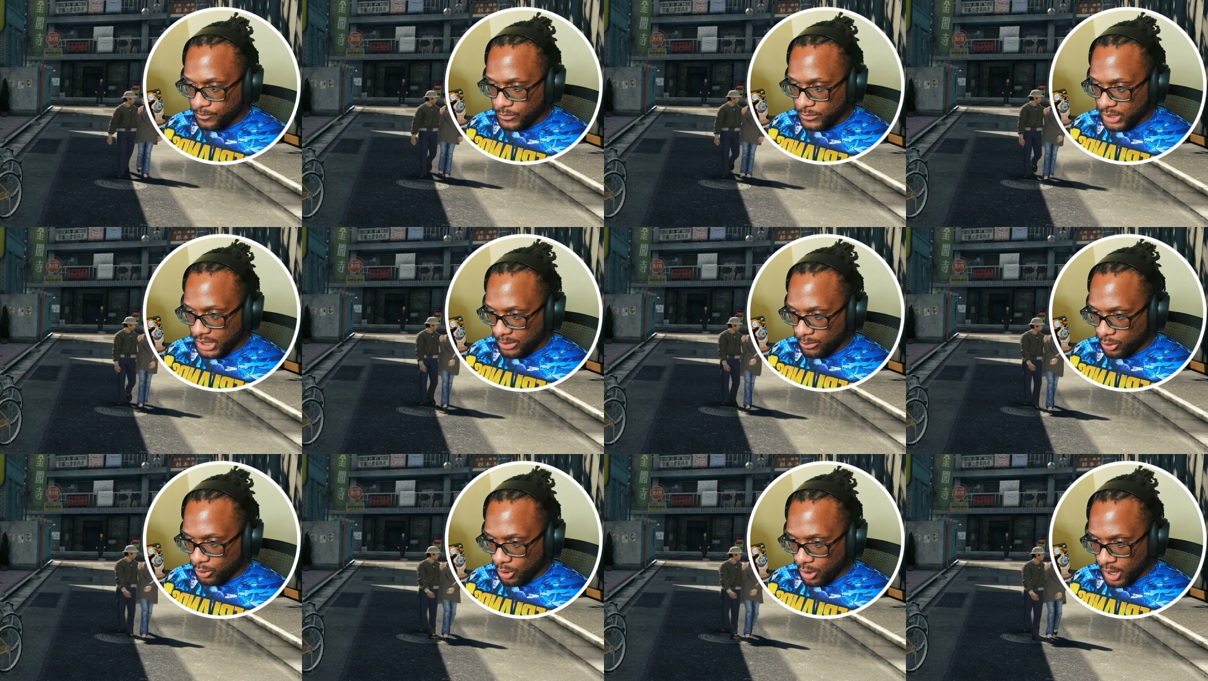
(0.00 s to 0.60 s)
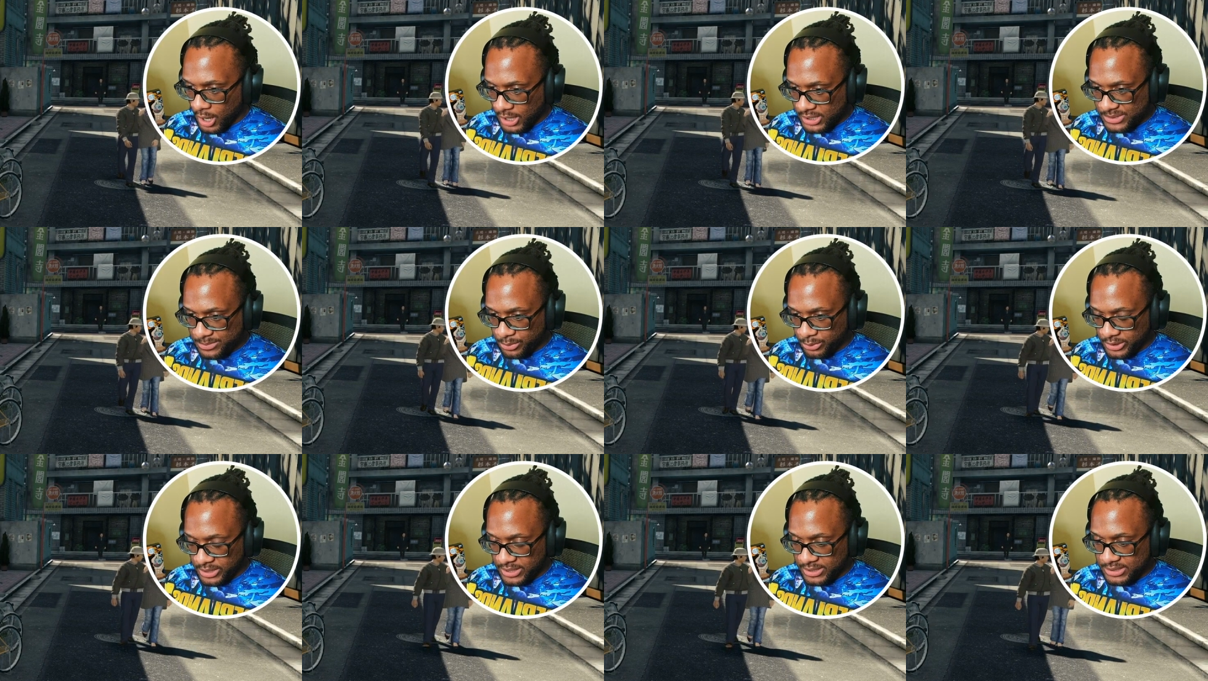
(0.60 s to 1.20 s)
Kamuro Hot
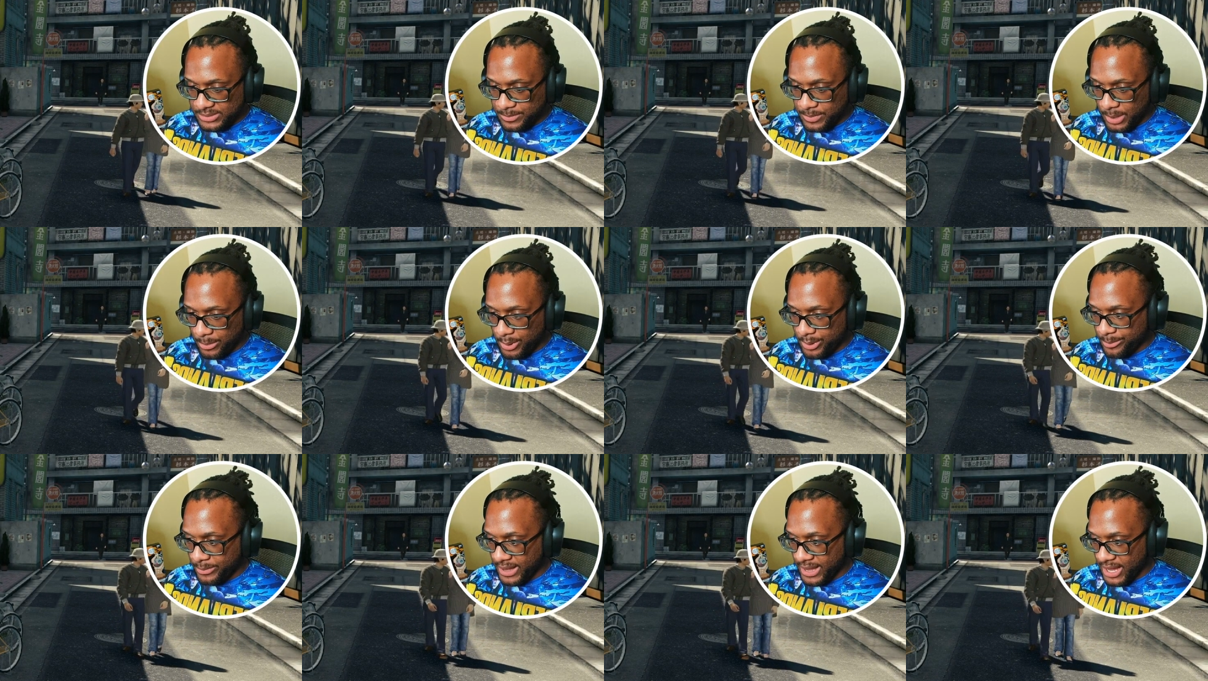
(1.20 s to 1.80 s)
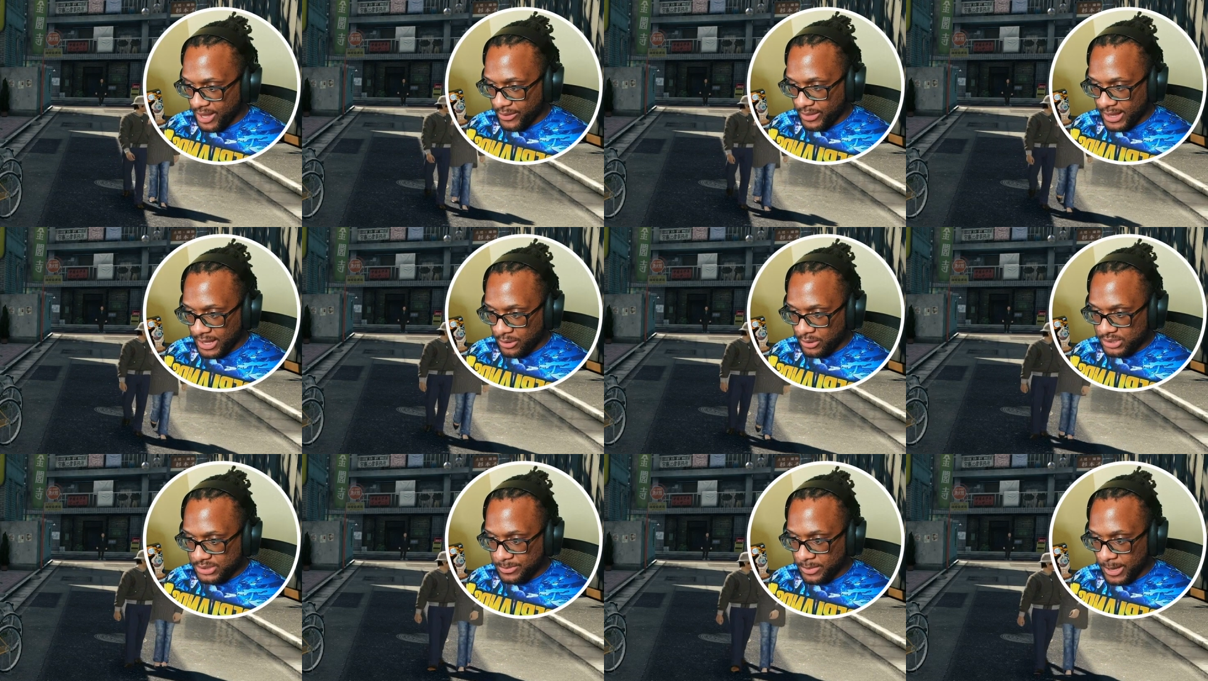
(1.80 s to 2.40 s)
Springs, public
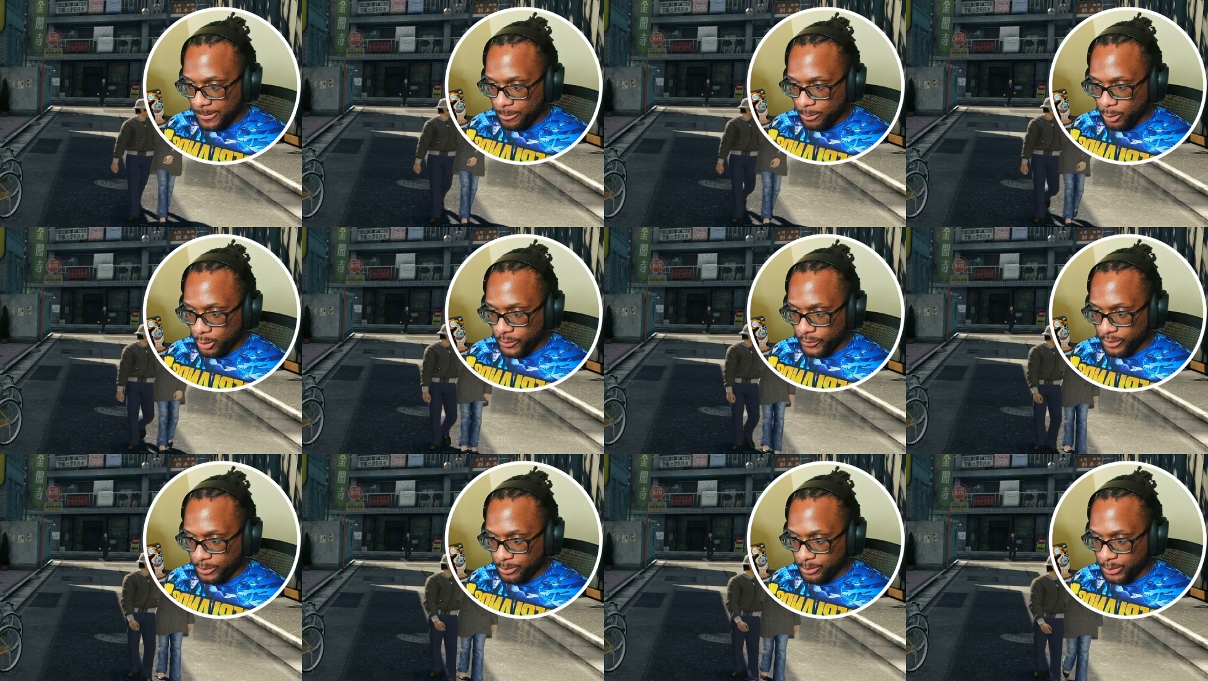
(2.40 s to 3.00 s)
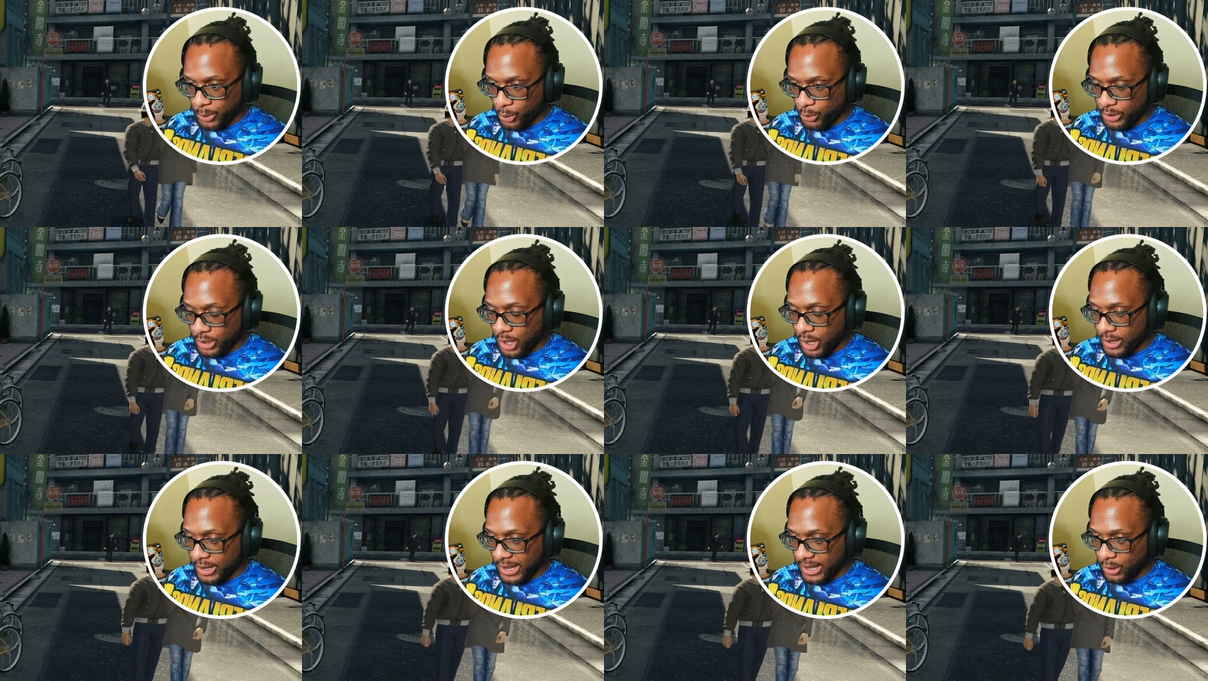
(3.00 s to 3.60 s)
bathhouse, popular with both
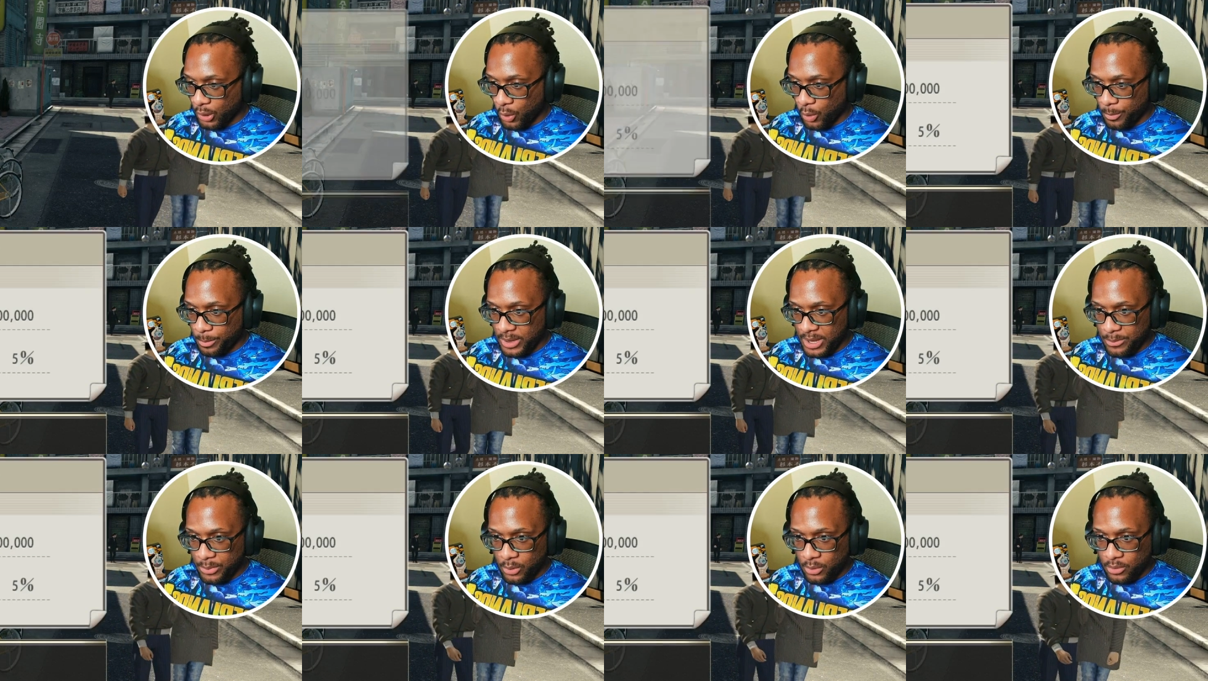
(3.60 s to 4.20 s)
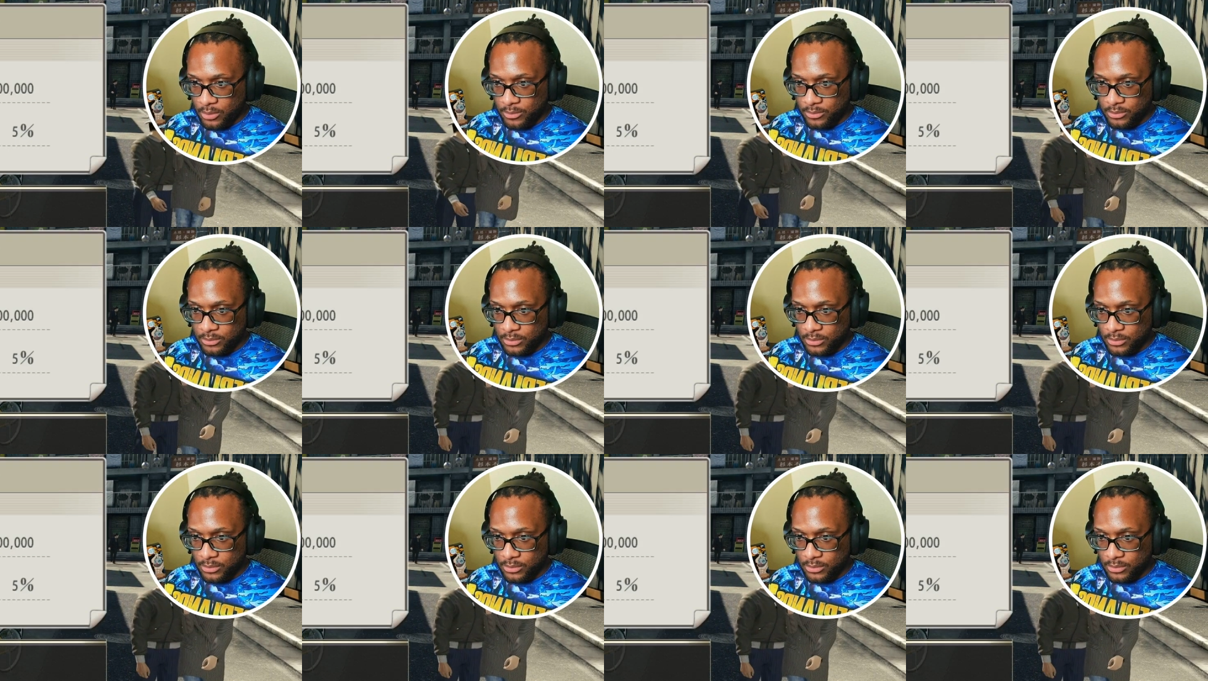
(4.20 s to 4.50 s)
young and old people.